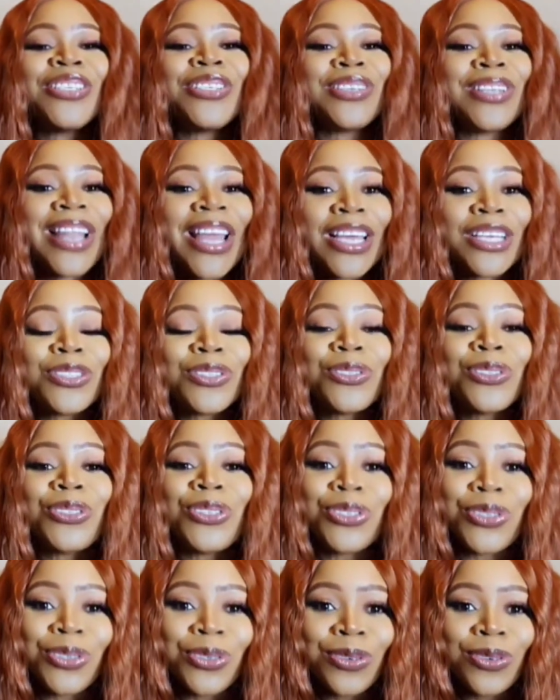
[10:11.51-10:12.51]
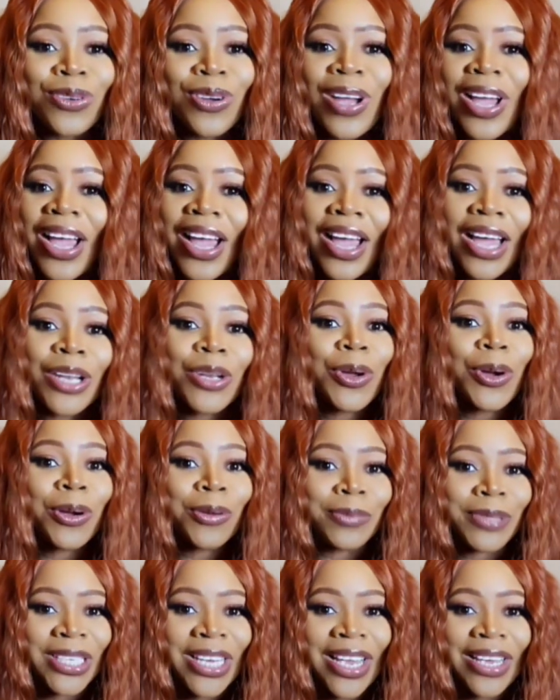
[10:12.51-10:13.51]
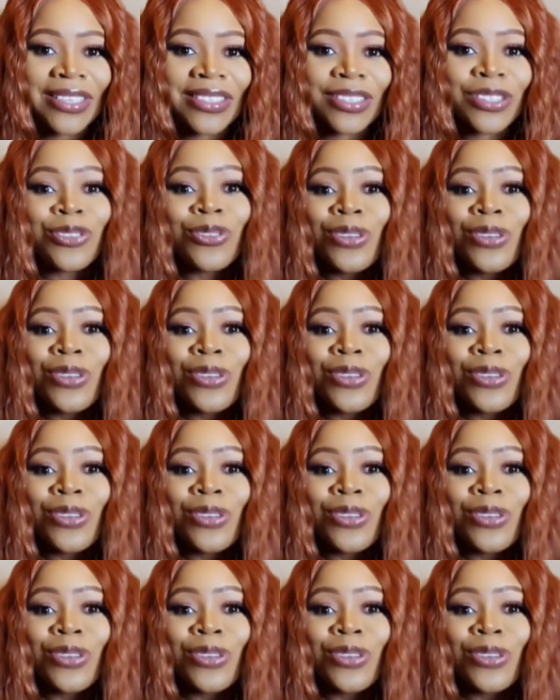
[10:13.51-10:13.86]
Do you like to chew hard objects?